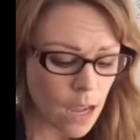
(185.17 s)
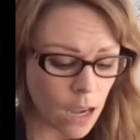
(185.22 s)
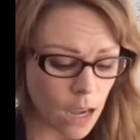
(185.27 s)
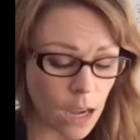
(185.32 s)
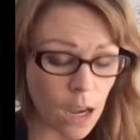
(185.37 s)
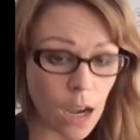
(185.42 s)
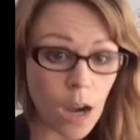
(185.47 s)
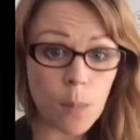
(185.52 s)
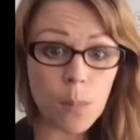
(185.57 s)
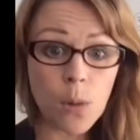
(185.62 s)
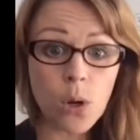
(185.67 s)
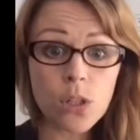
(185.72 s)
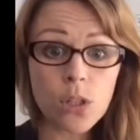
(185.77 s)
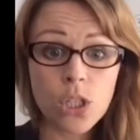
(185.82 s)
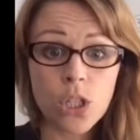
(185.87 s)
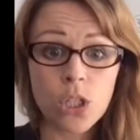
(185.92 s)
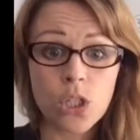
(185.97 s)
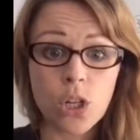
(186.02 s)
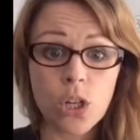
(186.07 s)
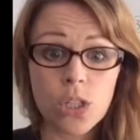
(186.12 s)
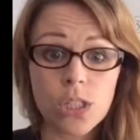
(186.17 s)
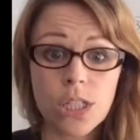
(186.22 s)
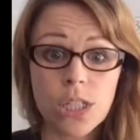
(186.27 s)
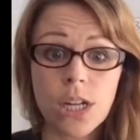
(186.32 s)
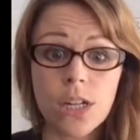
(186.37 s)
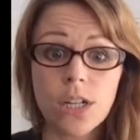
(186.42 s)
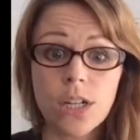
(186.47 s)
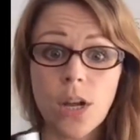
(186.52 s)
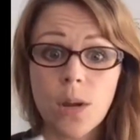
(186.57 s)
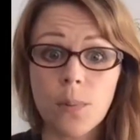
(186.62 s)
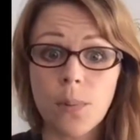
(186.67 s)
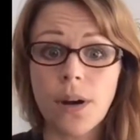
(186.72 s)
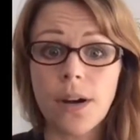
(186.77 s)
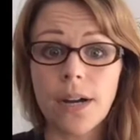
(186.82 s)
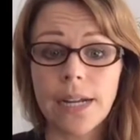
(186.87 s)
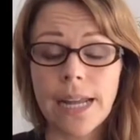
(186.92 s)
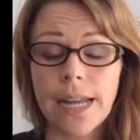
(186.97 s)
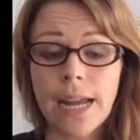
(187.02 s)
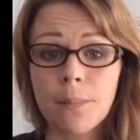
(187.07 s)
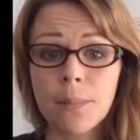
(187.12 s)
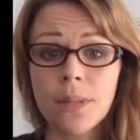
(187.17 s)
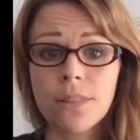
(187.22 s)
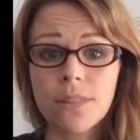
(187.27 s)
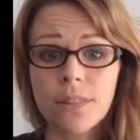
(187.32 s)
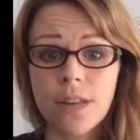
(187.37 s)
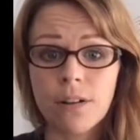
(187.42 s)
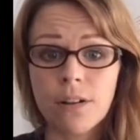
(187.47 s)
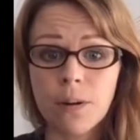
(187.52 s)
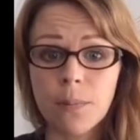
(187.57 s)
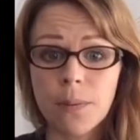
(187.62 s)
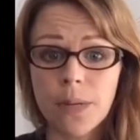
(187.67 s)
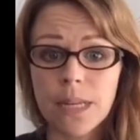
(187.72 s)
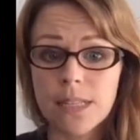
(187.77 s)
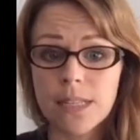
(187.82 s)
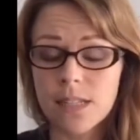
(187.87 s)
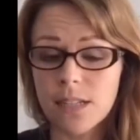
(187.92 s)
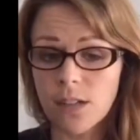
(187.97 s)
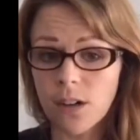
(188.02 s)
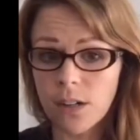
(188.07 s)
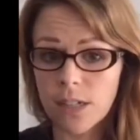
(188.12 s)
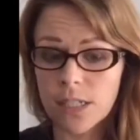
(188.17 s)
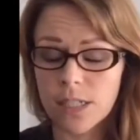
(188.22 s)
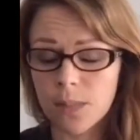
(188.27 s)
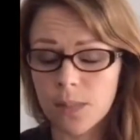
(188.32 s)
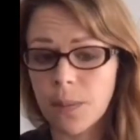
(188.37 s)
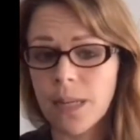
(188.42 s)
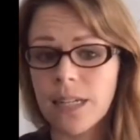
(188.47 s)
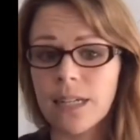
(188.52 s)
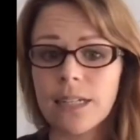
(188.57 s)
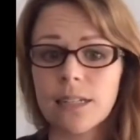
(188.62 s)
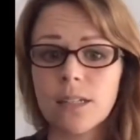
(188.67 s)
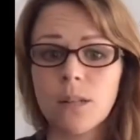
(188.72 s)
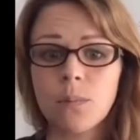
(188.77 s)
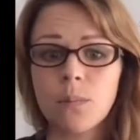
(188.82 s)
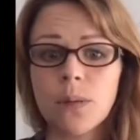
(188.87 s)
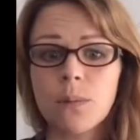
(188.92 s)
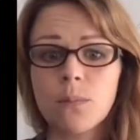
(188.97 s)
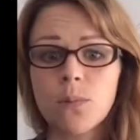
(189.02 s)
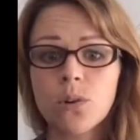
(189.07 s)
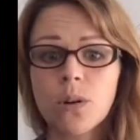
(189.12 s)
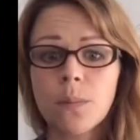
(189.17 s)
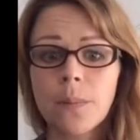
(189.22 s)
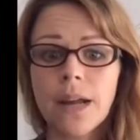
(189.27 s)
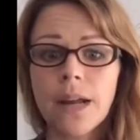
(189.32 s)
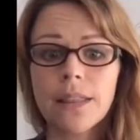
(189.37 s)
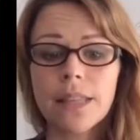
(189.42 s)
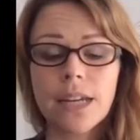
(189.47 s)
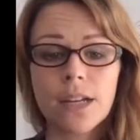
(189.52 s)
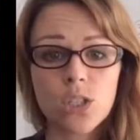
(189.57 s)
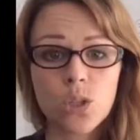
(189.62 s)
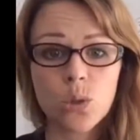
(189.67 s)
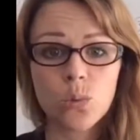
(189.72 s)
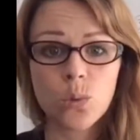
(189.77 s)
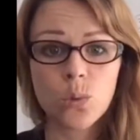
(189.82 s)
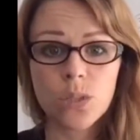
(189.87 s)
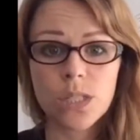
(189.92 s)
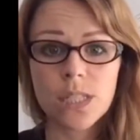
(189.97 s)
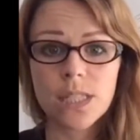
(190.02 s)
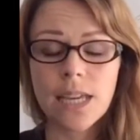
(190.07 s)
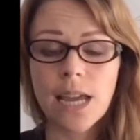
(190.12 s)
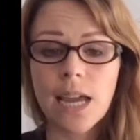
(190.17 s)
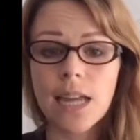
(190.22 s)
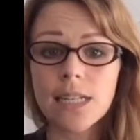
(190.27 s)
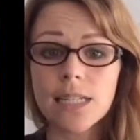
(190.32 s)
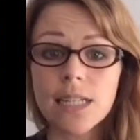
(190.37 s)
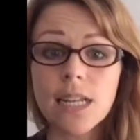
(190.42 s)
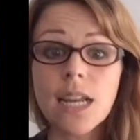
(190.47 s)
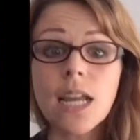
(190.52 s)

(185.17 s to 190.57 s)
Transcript: uh, I'm not a doctor, no, but I am a therapist, and I'll explain a little bit more about that towards the end.